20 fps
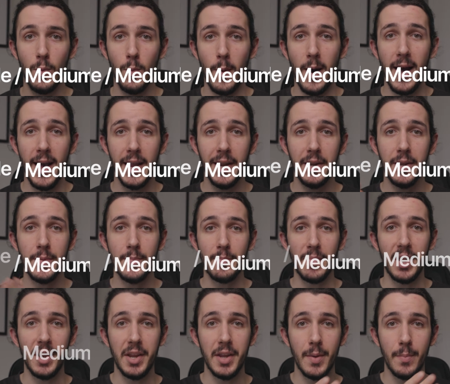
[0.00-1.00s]
Wide,
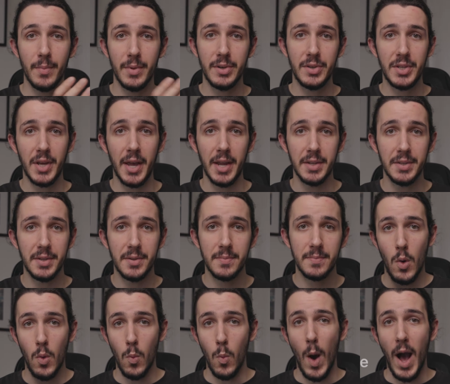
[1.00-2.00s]
medium, tight.
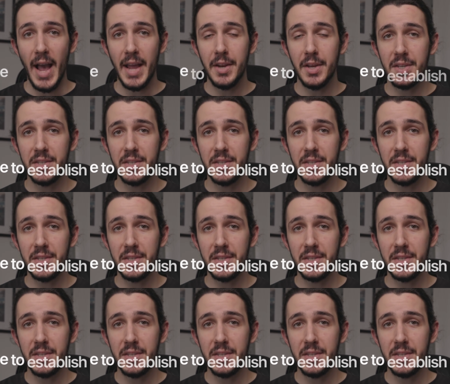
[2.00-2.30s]
Wide